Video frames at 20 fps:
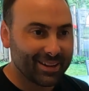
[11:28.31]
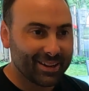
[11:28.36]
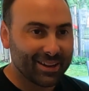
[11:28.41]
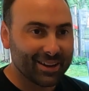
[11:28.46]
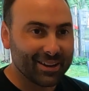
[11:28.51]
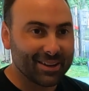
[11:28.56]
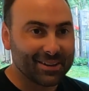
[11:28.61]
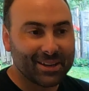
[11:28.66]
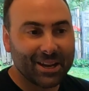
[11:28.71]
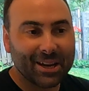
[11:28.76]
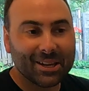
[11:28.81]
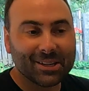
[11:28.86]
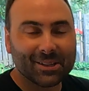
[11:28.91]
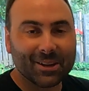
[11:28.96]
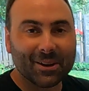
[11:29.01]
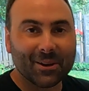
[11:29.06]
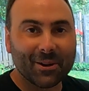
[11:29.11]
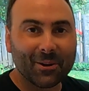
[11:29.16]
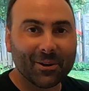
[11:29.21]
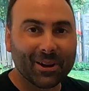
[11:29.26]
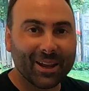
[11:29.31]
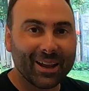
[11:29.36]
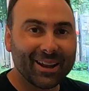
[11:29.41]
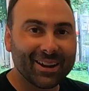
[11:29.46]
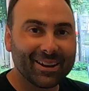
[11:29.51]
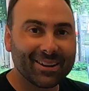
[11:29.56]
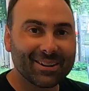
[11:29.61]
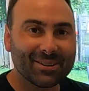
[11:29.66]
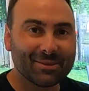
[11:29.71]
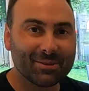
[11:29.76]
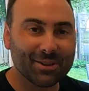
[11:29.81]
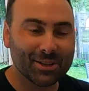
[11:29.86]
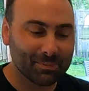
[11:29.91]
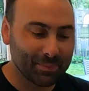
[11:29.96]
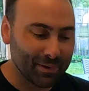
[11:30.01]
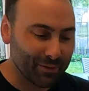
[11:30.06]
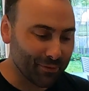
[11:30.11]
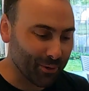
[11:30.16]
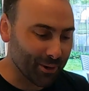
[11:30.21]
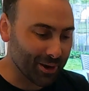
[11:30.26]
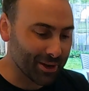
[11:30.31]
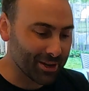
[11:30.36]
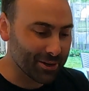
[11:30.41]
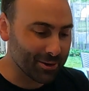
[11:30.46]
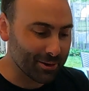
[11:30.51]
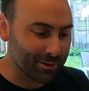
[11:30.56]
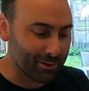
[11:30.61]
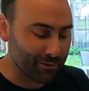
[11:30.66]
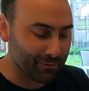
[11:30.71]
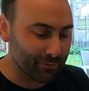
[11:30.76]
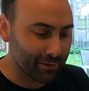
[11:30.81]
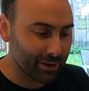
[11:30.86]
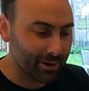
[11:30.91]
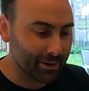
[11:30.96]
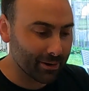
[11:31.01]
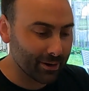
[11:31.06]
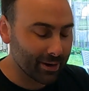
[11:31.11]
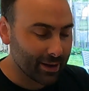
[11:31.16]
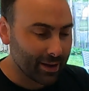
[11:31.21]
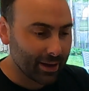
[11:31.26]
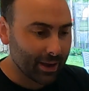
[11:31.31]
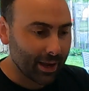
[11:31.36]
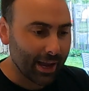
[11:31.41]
it tasted okay just before I do a review.